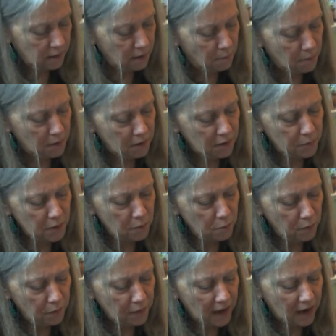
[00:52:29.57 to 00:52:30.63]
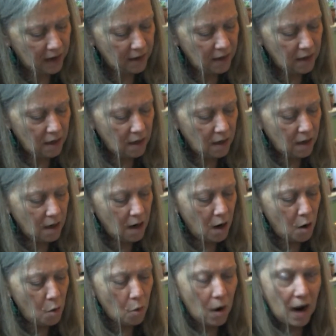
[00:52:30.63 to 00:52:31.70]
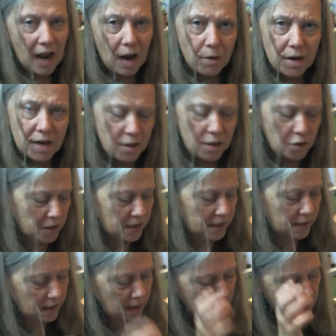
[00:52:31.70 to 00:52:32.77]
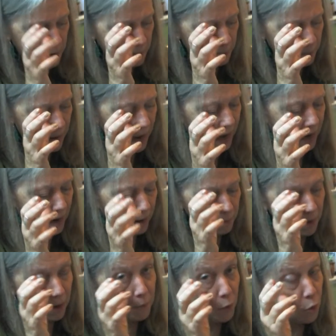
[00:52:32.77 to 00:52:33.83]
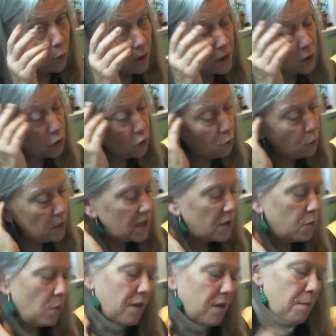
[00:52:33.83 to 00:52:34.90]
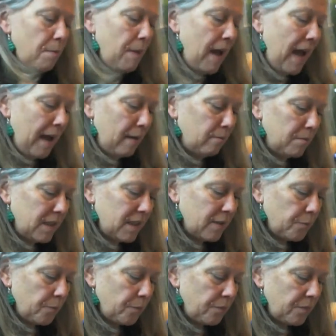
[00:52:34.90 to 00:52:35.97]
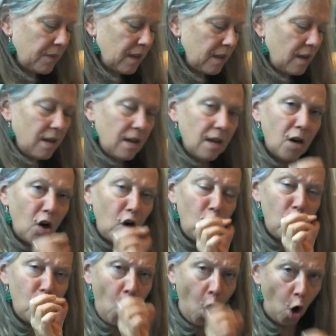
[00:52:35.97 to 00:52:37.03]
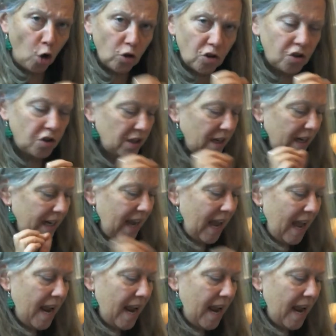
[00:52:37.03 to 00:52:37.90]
summer, so we don't want that. Oh, how interesting. Pam, I'm not quite sure which one of the Pams. Knots,